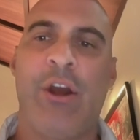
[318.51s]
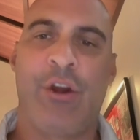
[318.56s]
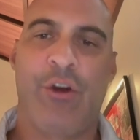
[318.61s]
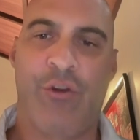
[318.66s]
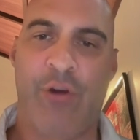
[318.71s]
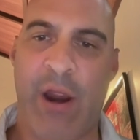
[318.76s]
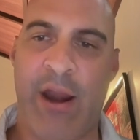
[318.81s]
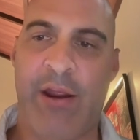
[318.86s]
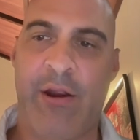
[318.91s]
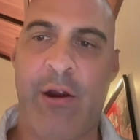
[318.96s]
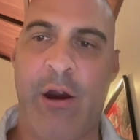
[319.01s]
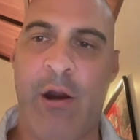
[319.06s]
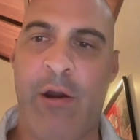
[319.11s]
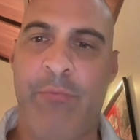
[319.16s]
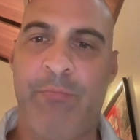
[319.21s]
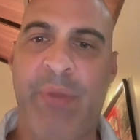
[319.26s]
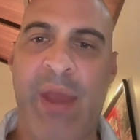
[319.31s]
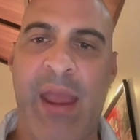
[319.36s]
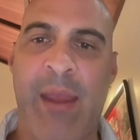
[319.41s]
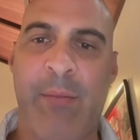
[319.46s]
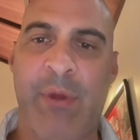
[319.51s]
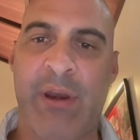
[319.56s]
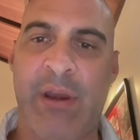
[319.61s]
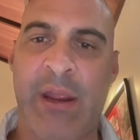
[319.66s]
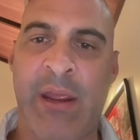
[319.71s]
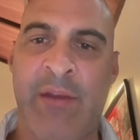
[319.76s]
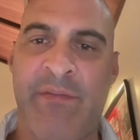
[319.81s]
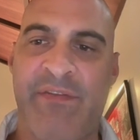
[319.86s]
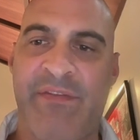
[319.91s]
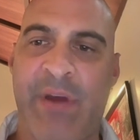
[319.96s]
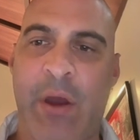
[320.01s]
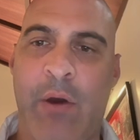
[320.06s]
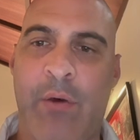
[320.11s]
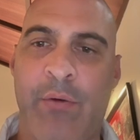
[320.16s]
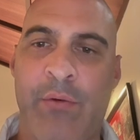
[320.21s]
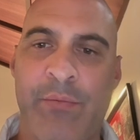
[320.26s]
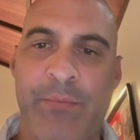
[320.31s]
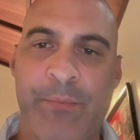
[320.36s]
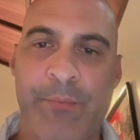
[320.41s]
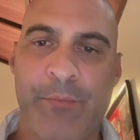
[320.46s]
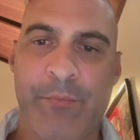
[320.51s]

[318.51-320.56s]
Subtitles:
credit card payment info.